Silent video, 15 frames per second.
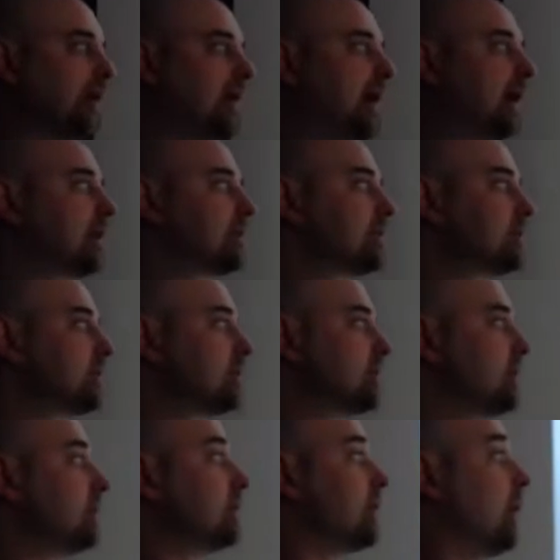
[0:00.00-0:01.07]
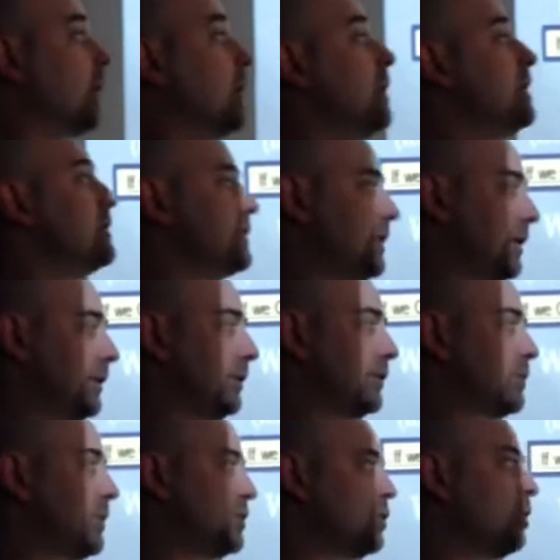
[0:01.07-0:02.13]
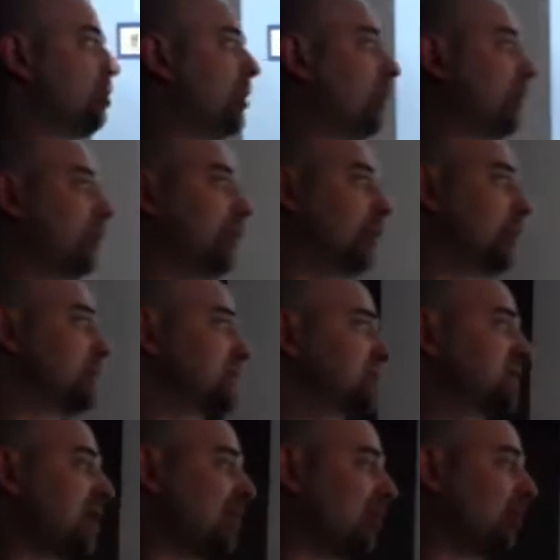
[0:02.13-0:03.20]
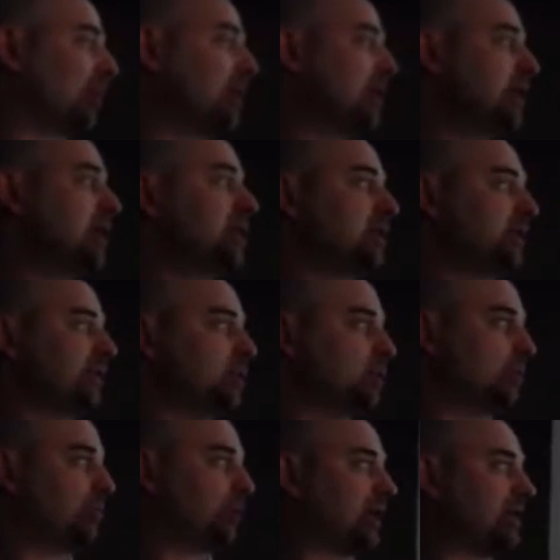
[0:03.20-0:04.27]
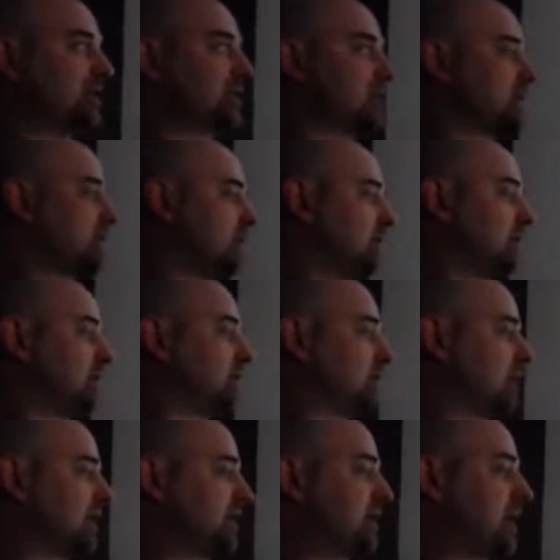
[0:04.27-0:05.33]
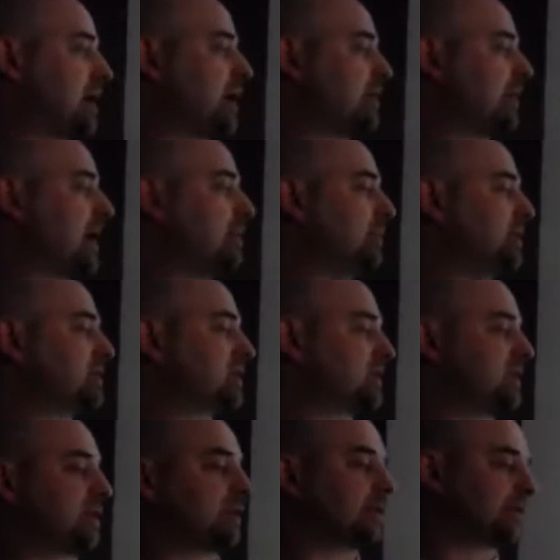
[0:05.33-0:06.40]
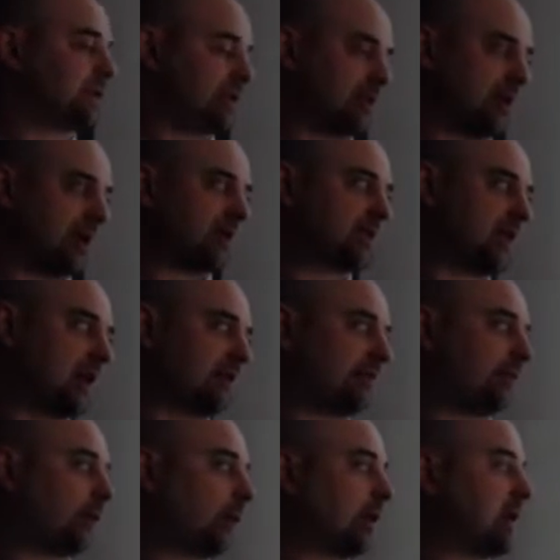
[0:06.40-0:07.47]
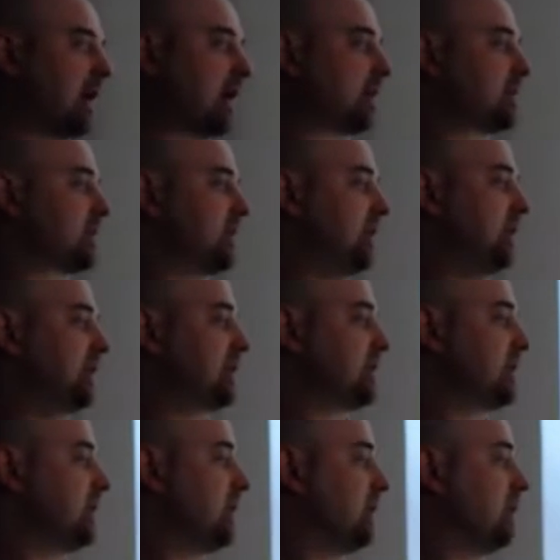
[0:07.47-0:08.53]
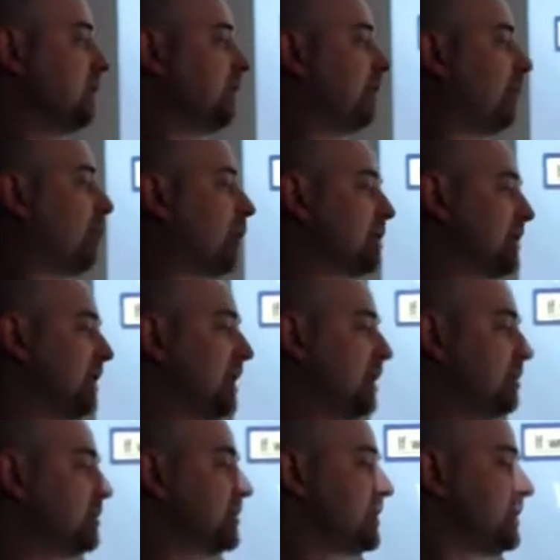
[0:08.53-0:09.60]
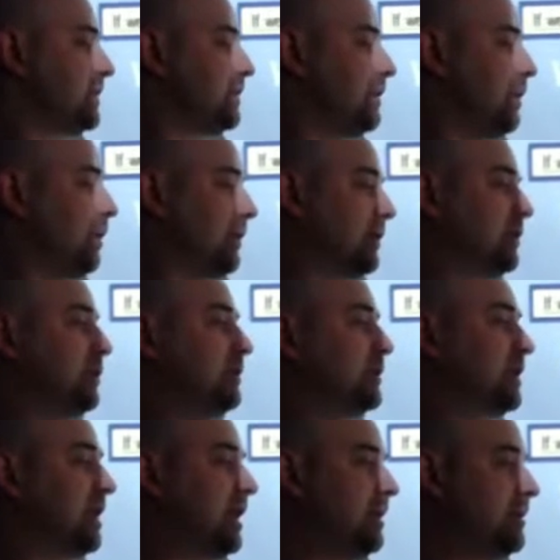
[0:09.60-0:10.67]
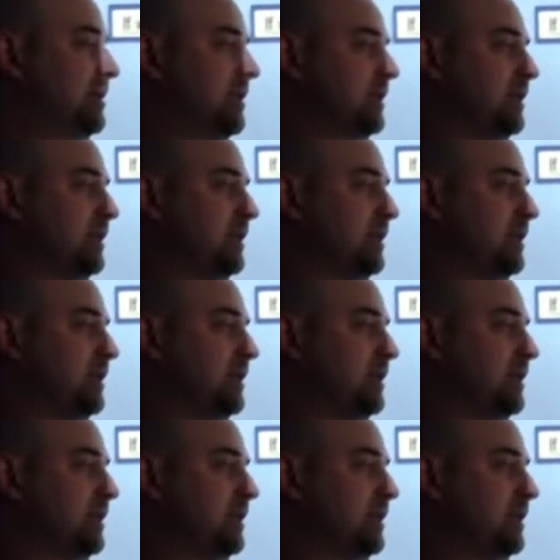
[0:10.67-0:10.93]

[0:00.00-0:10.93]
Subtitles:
next. So signal is quadrupled, noise is doubled. If you replace right there, that means the signal to noise at 4 next is 4 times over 2 times